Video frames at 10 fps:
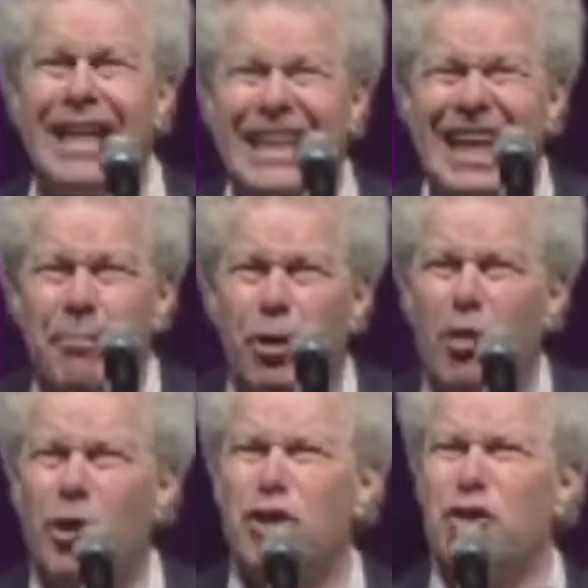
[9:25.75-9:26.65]
at that point I
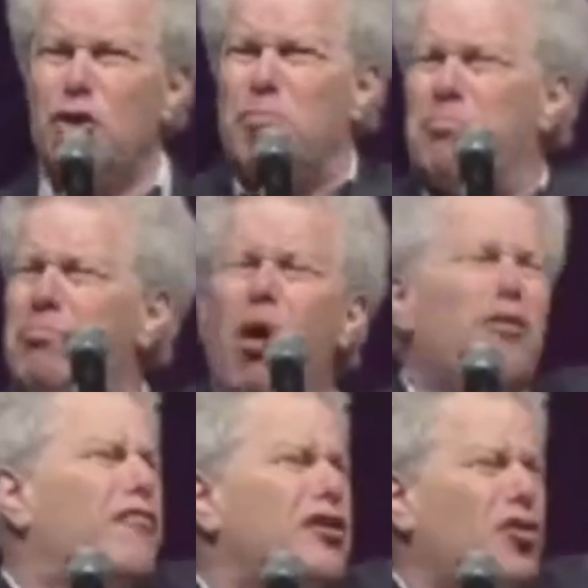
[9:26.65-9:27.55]
want you to shoot both
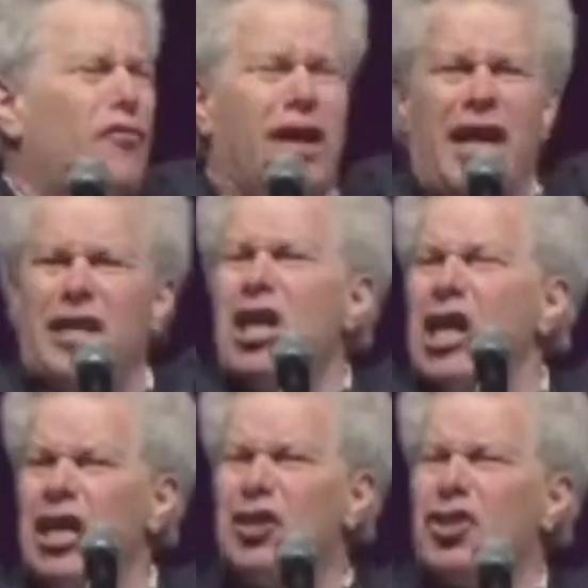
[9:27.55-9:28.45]
fists overhead
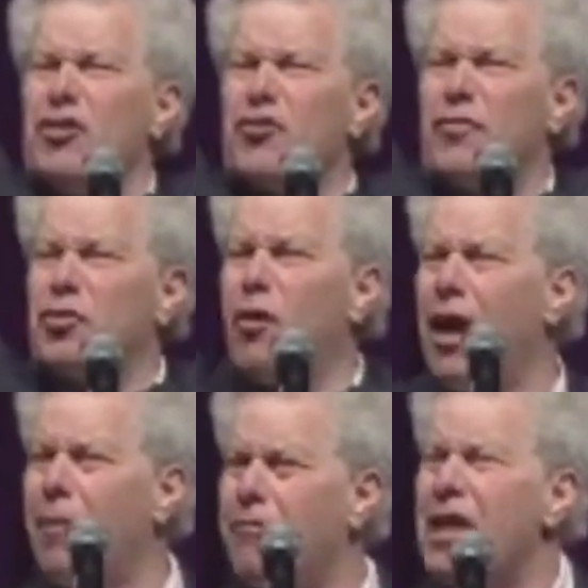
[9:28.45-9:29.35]
in a gesture of
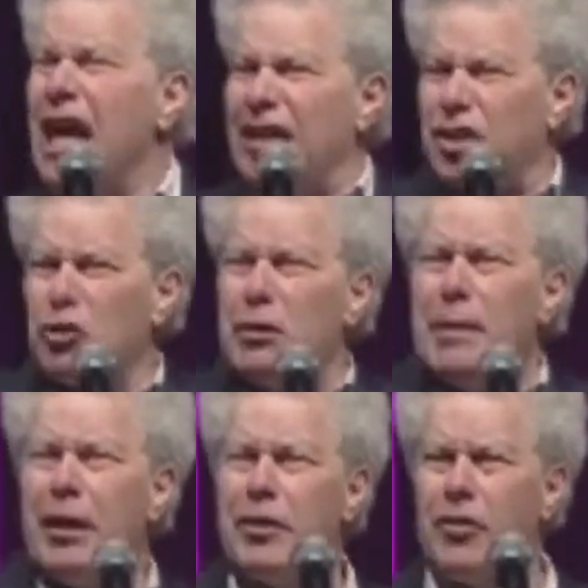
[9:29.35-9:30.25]
triumph and scream
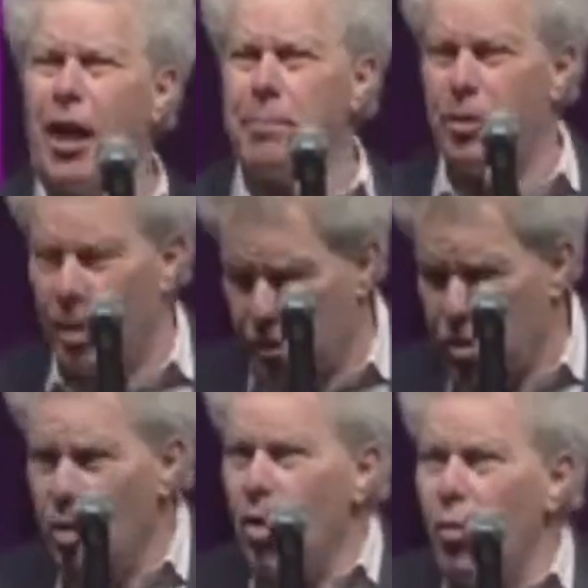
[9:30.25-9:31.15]
out at the top of your lungs.
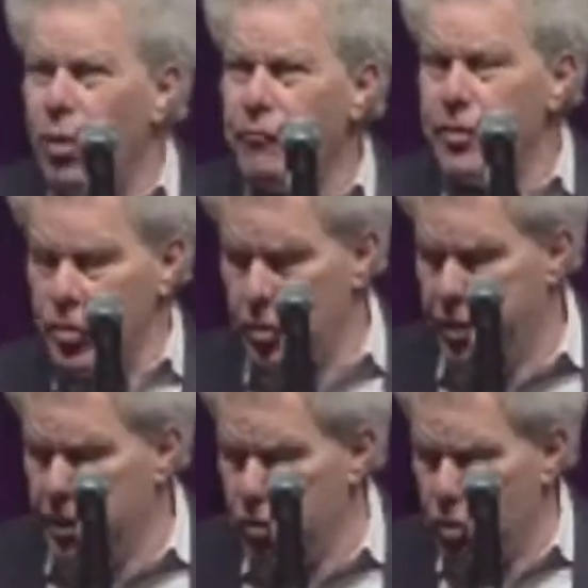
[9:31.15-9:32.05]
What fun
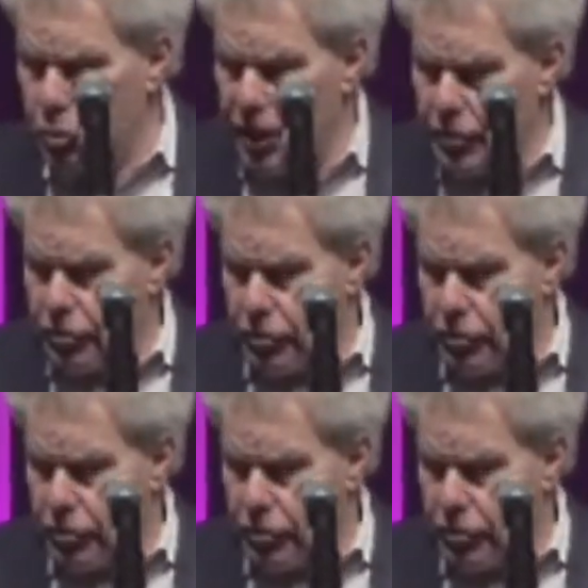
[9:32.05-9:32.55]
things are you gonna do next?